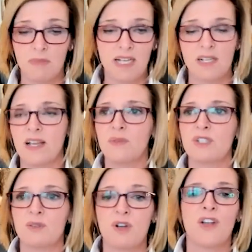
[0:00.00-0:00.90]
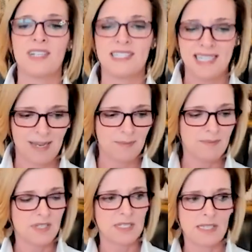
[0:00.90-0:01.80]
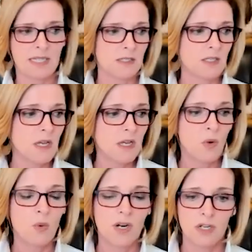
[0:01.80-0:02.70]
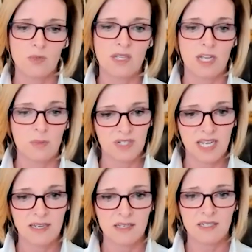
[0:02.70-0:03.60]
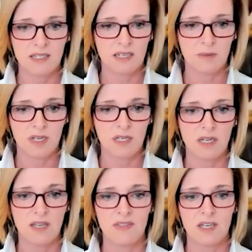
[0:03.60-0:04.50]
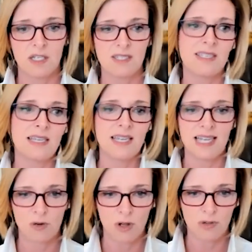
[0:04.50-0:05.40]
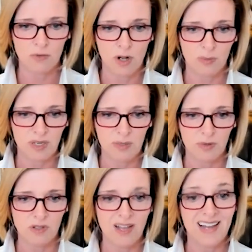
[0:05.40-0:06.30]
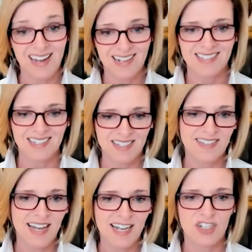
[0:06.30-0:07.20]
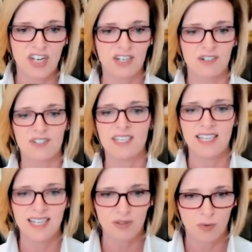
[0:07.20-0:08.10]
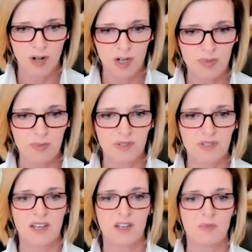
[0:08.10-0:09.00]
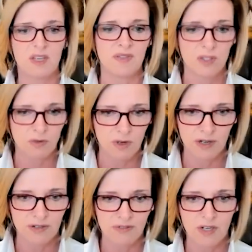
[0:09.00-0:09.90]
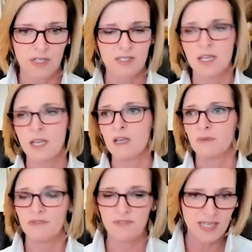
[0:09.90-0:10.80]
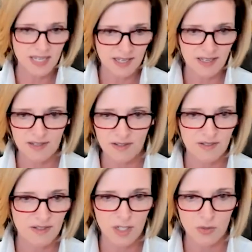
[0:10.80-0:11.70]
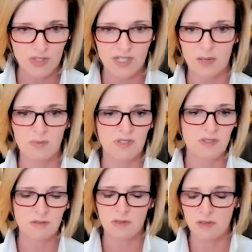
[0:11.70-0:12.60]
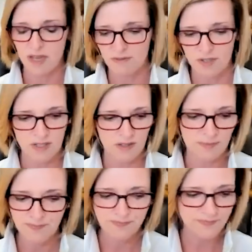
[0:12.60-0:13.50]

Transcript: my client, which I'm calling Sam these days, where it was like pretending to commit and then seeking out all the wrong people on accident, the hijacker, seeking out the wrong people to help, giving the wrong advice, faking, you know, steps, having,